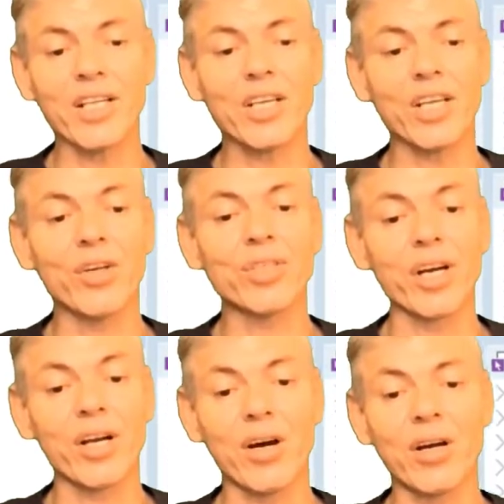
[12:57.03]
executes
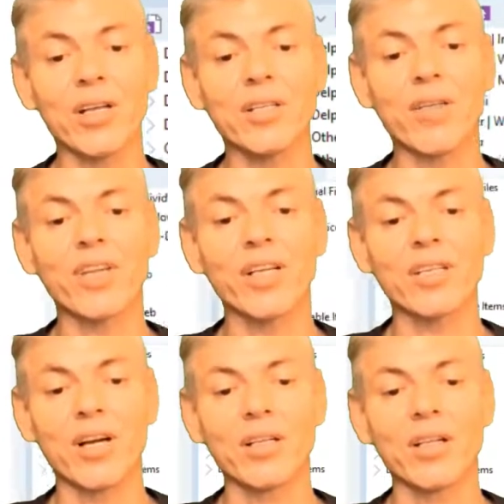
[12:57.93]
regardless of the
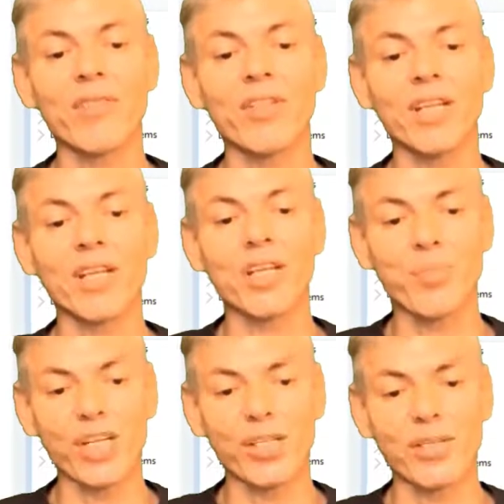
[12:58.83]
result of these
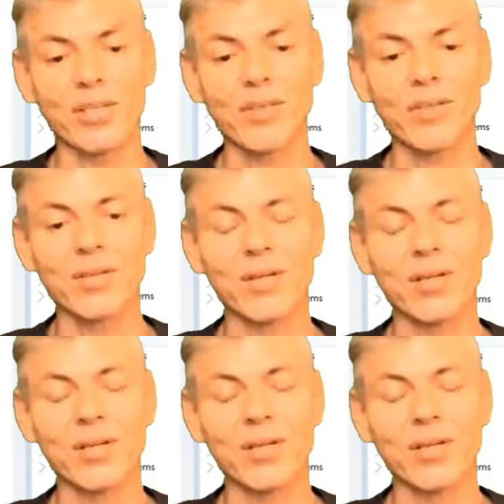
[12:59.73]
expressions.